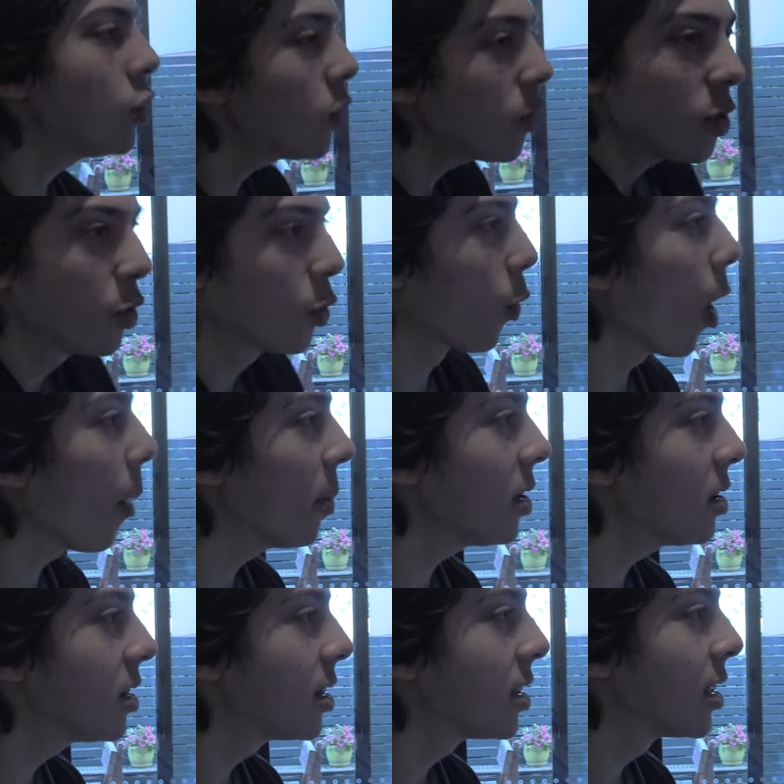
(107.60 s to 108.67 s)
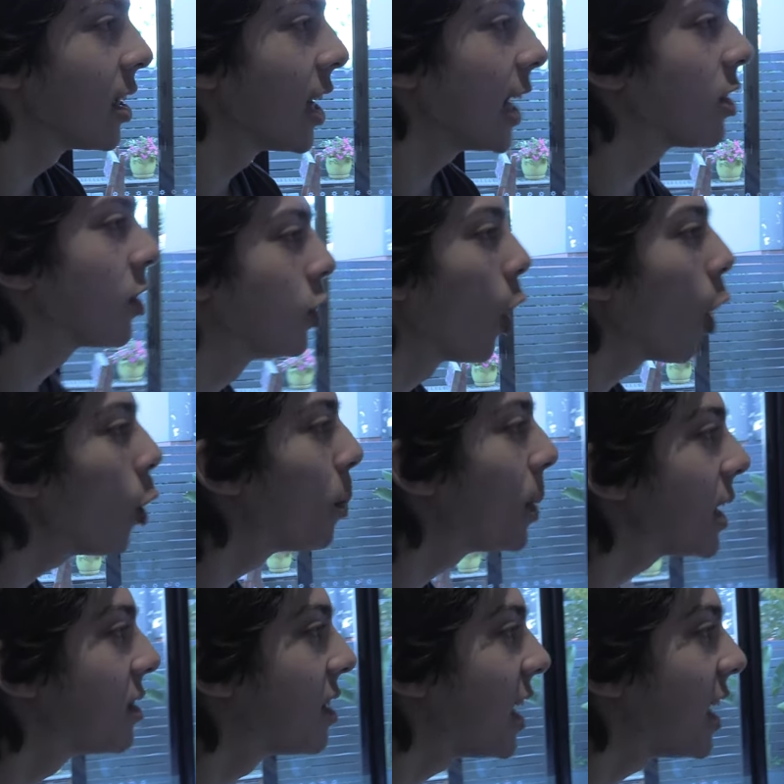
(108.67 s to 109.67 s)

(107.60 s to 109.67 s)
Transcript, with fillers: you just drop it? It's no big